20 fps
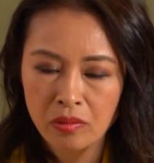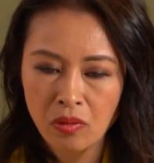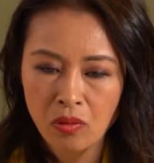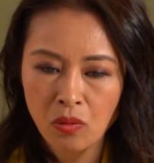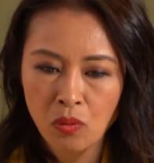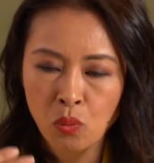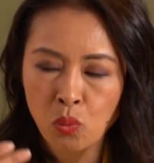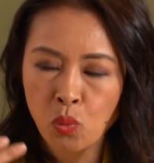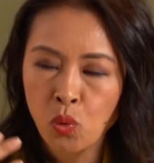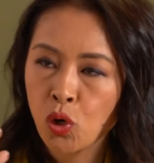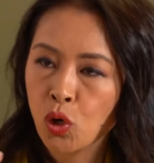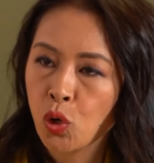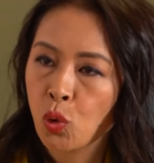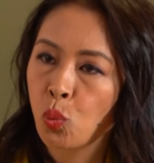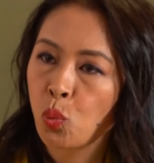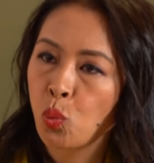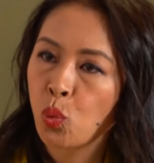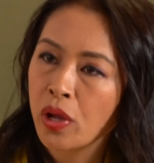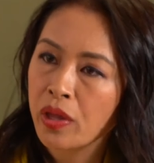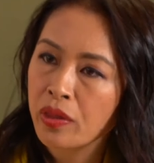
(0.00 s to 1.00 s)
work
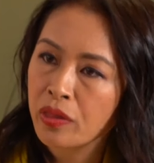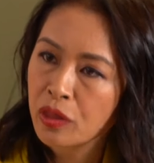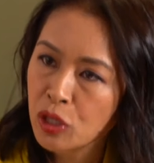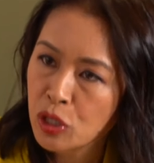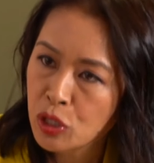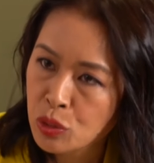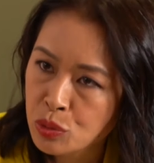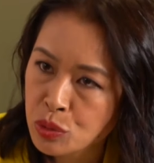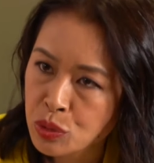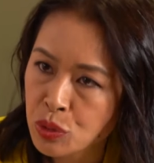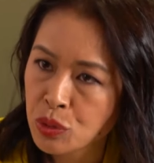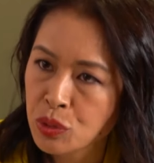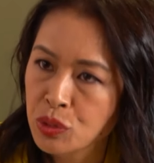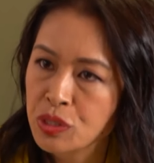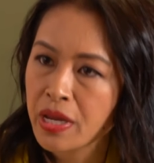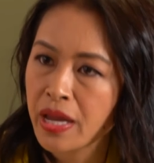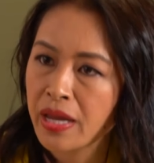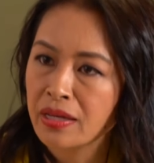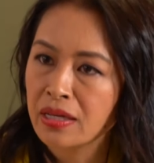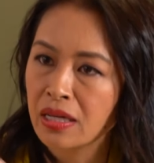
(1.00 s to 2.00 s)
with users
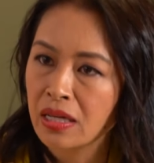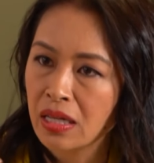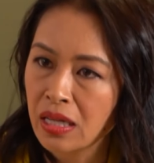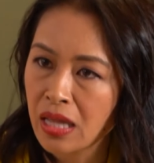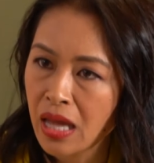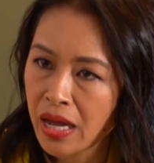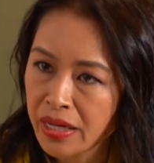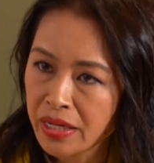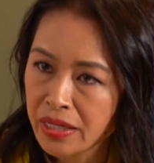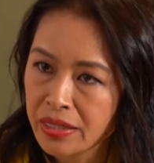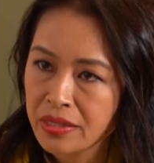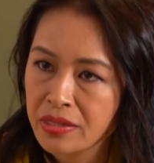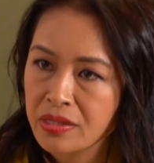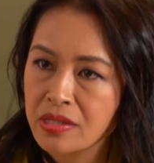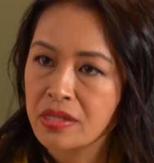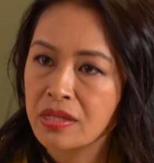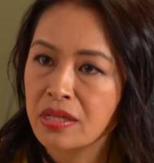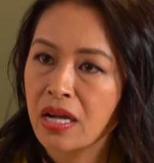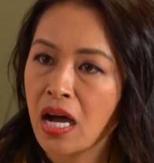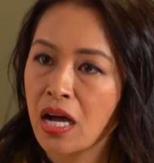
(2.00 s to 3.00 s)
and clients
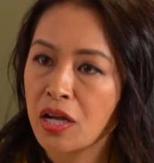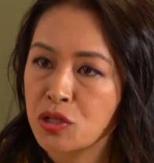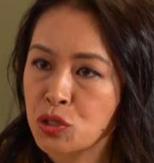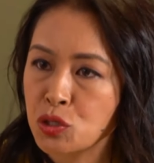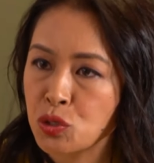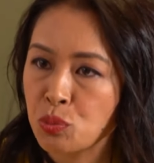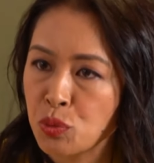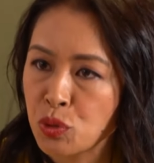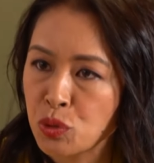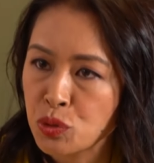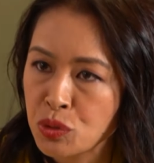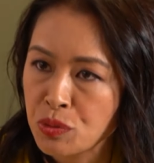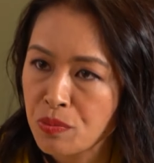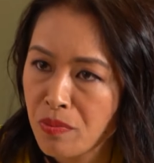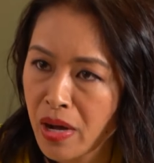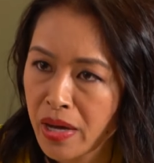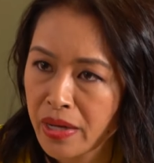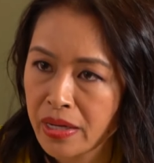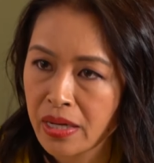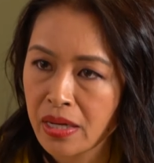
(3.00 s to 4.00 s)
and customers'
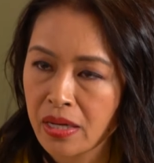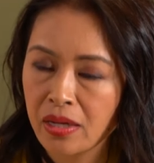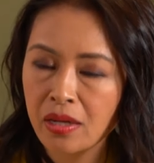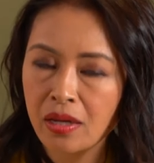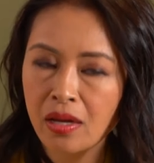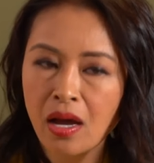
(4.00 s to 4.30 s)
money?